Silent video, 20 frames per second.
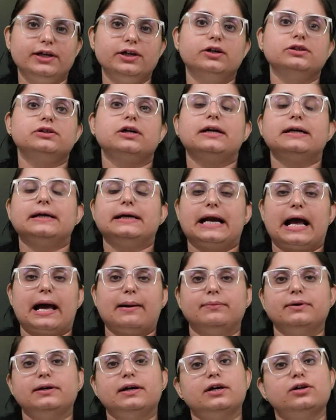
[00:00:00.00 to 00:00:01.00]
videos on
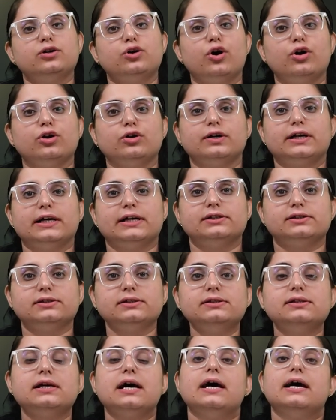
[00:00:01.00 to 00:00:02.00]
grammar and
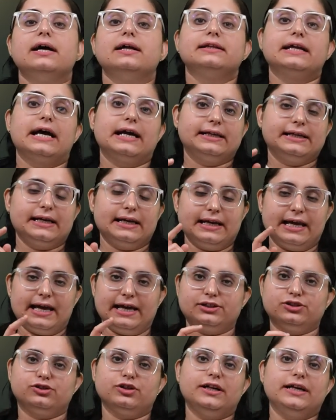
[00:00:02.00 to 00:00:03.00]
collocations that can
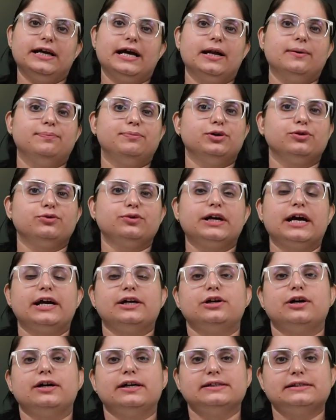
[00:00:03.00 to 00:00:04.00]
actually help you to
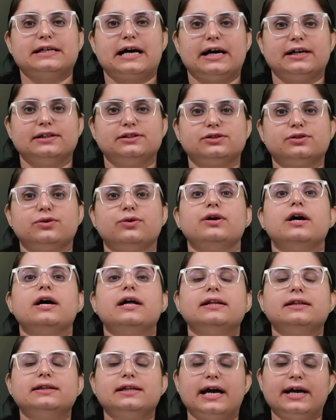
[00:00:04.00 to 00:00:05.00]
get your desired score.
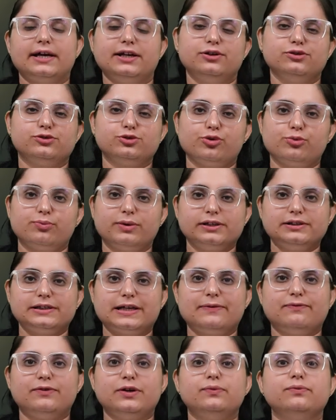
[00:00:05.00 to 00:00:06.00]
Thank you so much,
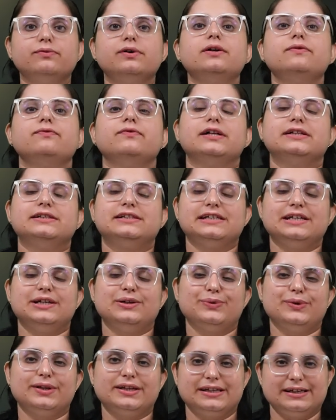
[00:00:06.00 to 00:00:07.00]
everyone. We'll see
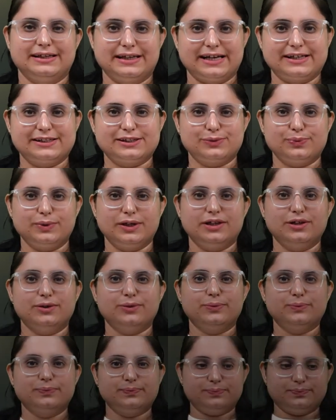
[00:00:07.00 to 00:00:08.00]
you in the next
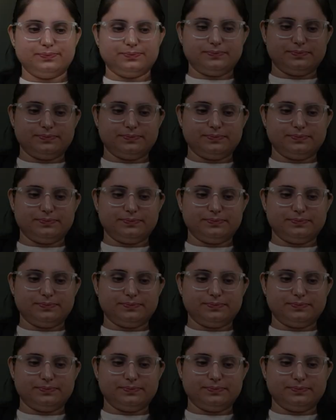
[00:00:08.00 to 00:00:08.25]
video.